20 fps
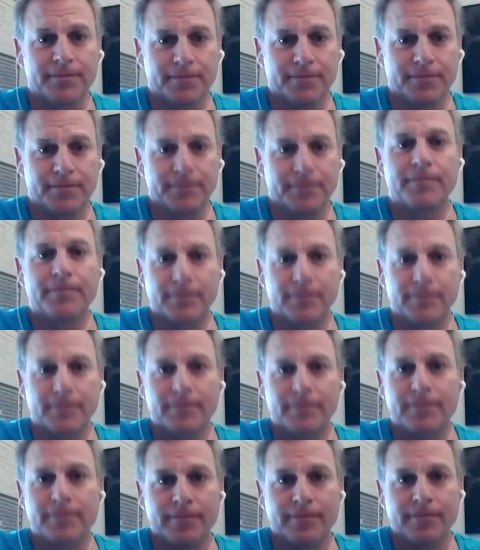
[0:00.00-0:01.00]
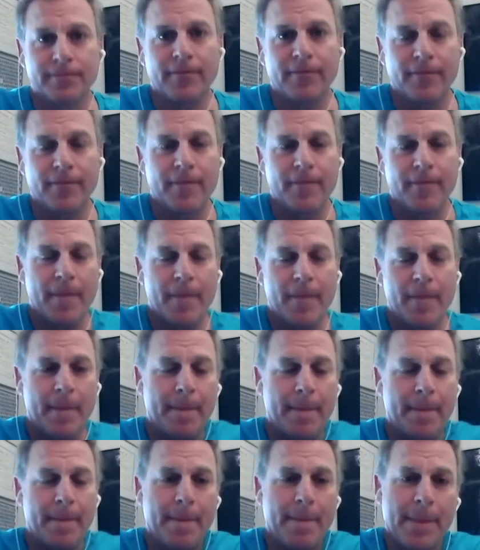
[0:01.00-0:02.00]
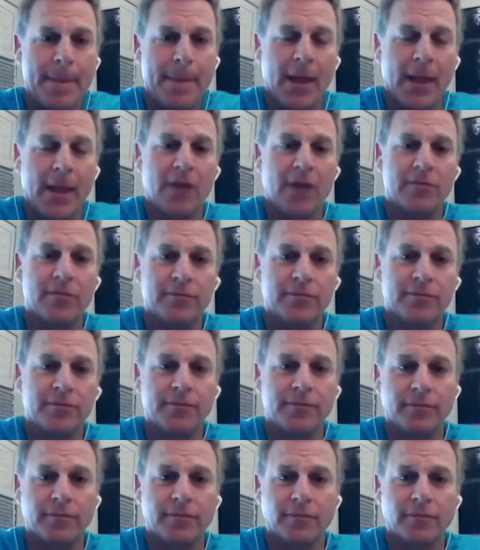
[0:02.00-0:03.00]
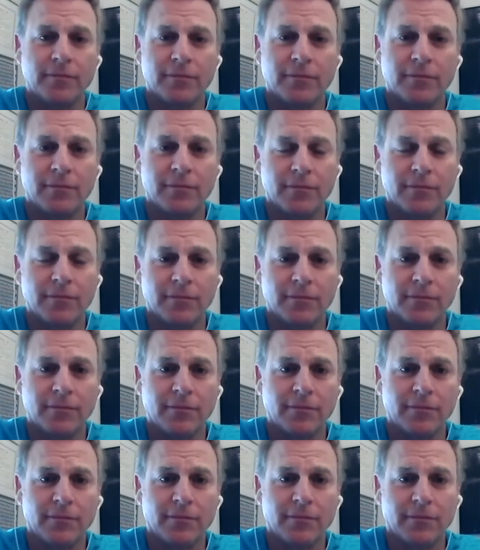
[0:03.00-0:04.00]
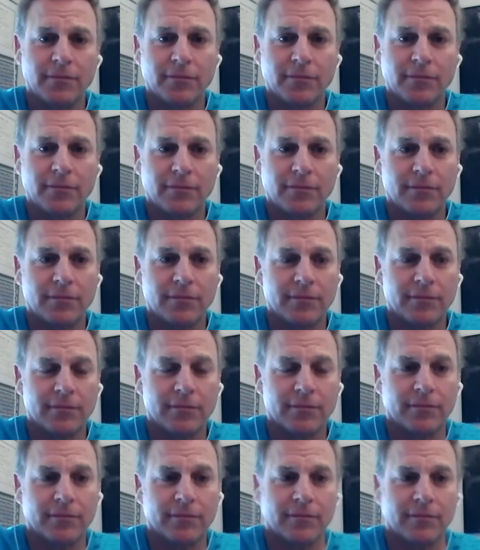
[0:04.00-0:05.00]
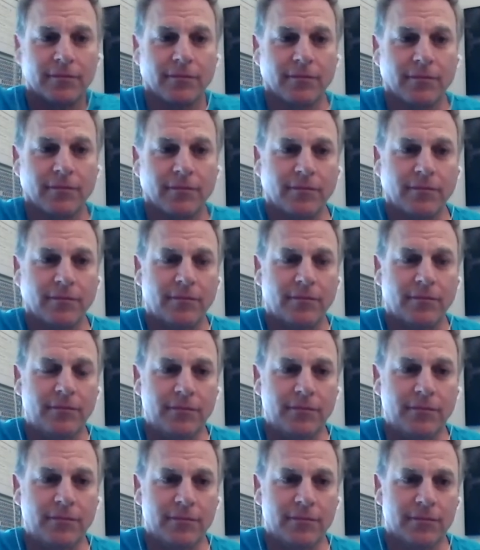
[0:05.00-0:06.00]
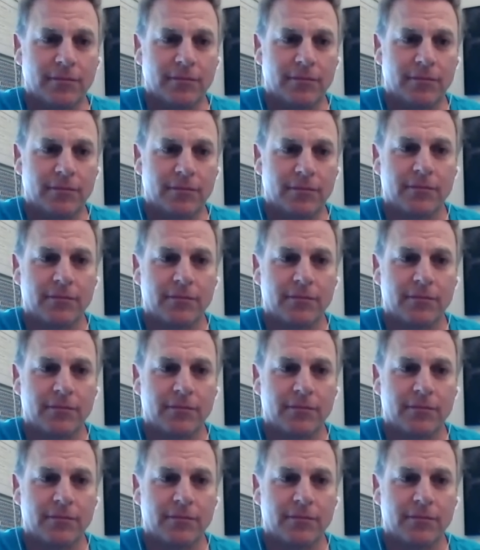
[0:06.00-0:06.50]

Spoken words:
This person isn't speaking.